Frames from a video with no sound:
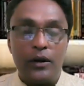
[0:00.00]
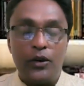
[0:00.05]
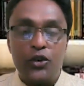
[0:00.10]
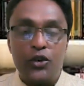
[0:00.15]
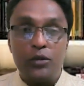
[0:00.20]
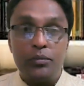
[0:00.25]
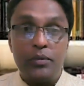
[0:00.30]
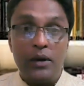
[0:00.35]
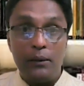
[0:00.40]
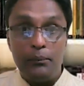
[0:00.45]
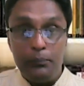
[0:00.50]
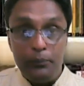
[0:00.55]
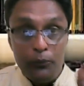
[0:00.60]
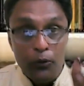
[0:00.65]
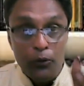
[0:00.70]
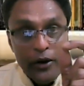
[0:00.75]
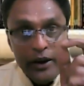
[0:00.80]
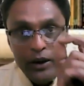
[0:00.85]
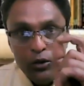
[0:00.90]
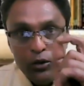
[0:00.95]
You should be a
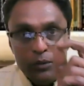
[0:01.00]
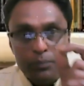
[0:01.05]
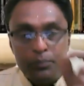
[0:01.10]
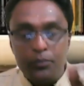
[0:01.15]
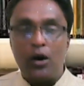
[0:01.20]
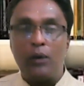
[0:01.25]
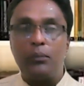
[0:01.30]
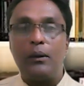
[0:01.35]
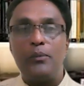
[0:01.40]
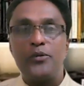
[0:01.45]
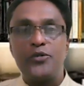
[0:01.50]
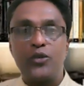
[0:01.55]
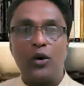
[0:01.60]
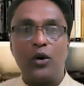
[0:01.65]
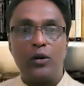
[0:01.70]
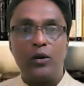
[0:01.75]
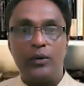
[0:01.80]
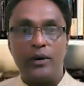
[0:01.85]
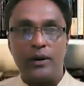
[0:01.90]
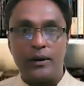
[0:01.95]
very good problem
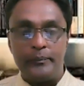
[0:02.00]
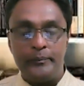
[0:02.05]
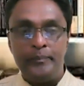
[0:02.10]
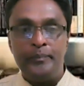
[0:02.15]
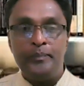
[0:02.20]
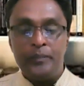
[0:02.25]
solver.